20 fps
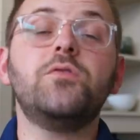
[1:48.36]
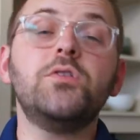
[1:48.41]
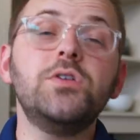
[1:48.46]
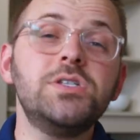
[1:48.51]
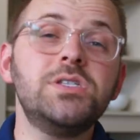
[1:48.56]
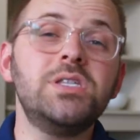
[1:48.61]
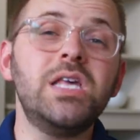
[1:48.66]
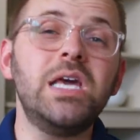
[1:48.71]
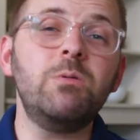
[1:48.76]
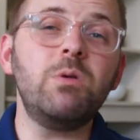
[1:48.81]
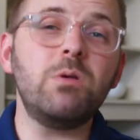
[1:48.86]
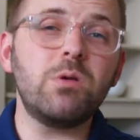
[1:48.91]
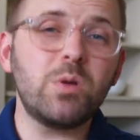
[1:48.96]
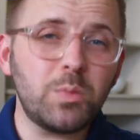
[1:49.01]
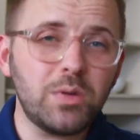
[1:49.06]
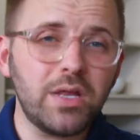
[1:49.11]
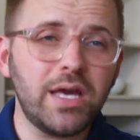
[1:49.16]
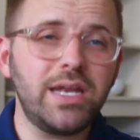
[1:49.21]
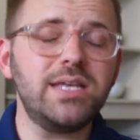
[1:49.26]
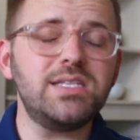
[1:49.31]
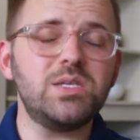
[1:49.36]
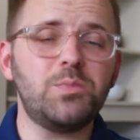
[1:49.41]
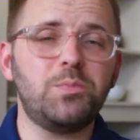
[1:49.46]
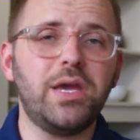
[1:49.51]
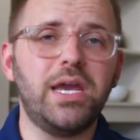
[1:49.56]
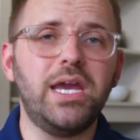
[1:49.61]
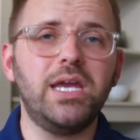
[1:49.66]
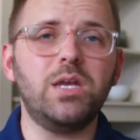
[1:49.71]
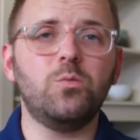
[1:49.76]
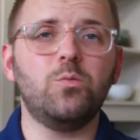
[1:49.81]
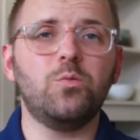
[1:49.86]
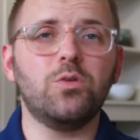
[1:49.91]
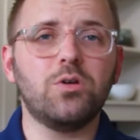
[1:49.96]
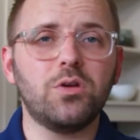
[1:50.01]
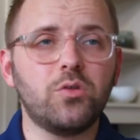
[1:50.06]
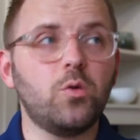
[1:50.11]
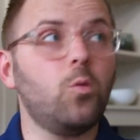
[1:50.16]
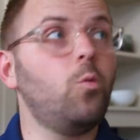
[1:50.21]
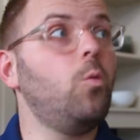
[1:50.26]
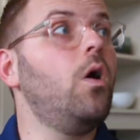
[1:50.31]
first thing we were planning to paint
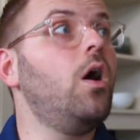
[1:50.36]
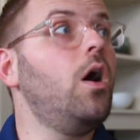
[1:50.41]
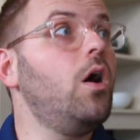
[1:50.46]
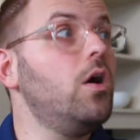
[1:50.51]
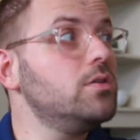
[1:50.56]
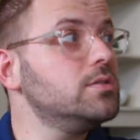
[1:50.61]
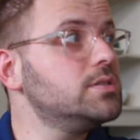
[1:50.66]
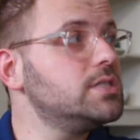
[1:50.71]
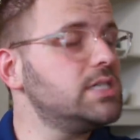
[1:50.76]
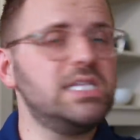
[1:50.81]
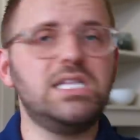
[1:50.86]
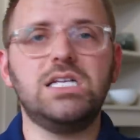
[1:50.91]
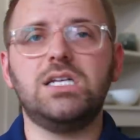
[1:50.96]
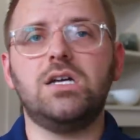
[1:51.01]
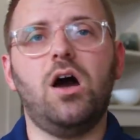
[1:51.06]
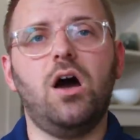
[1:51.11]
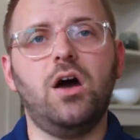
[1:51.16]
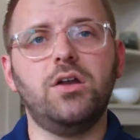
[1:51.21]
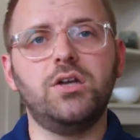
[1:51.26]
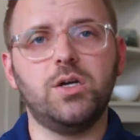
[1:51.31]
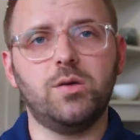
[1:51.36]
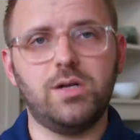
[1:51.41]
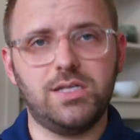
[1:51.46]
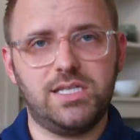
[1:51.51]
were the walls in the condo